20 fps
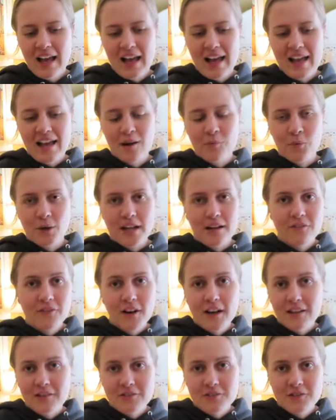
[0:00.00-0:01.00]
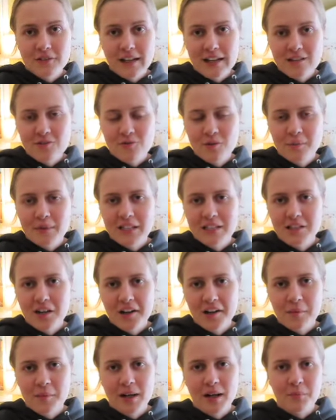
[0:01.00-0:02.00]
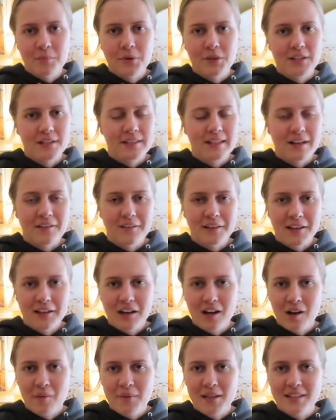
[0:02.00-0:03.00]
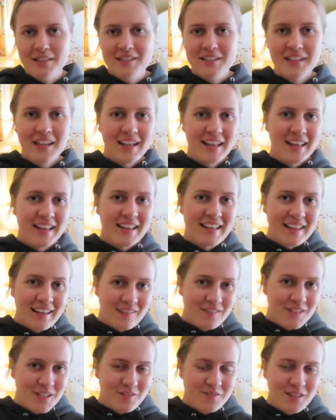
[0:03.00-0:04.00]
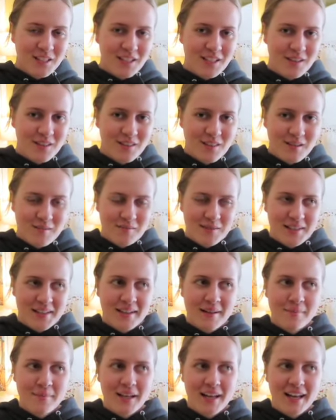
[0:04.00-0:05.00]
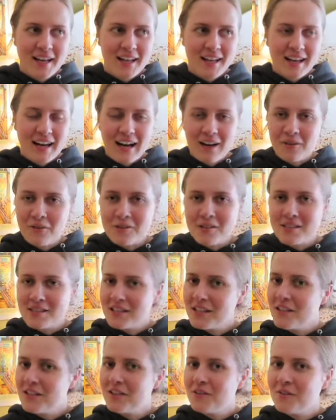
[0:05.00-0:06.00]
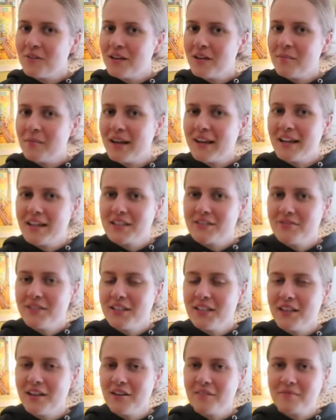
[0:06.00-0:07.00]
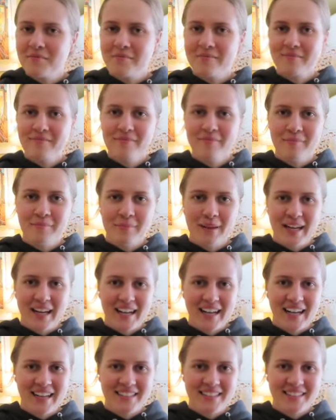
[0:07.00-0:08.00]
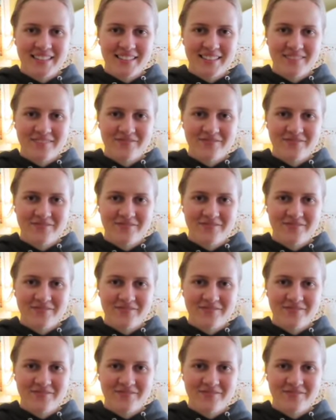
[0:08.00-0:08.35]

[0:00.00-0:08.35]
and whatever else you guys want me to talk about, put it down in the comments. Give this video a thumbs up, and I will see you in my next video. Bye guys.